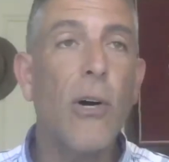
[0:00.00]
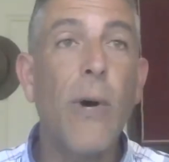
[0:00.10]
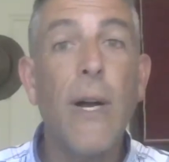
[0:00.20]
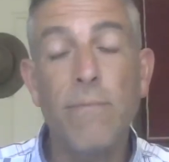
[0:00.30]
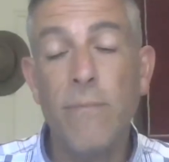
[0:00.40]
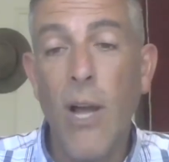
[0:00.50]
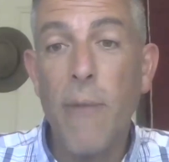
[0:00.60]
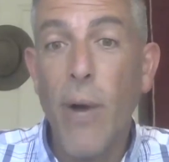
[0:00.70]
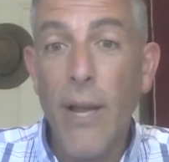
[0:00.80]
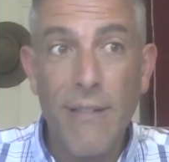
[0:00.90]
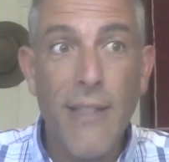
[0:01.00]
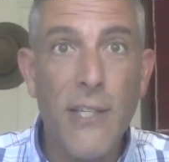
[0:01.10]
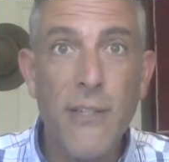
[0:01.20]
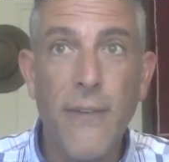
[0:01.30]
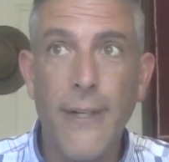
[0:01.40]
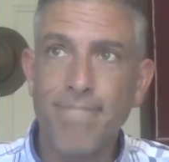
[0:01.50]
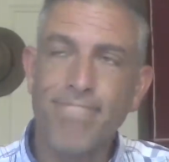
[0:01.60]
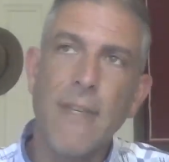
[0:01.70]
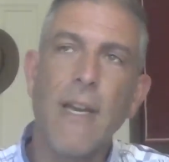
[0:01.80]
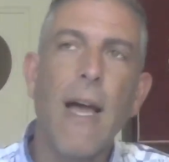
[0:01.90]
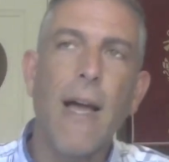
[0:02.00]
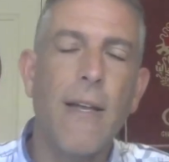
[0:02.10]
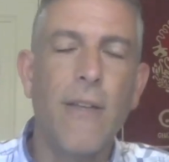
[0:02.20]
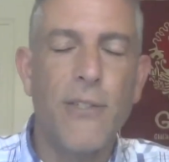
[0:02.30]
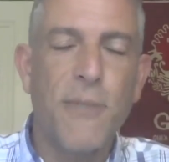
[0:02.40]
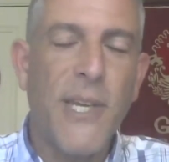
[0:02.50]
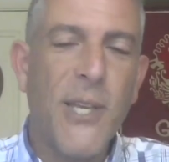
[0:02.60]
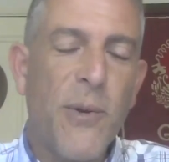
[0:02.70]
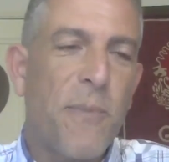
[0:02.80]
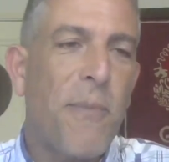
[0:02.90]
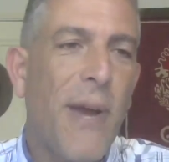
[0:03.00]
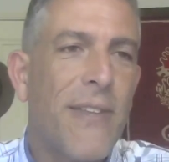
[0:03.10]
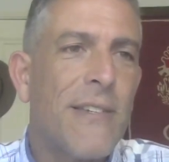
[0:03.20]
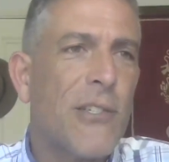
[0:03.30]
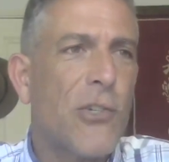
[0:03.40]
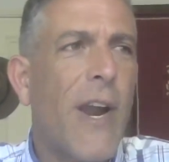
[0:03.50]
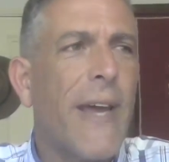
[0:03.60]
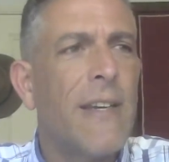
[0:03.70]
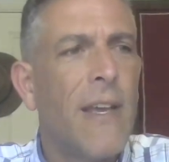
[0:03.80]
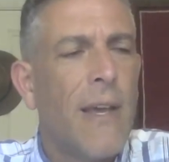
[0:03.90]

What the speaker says: Well, hi, Mike. Thanks for speaking with me about this. It's great.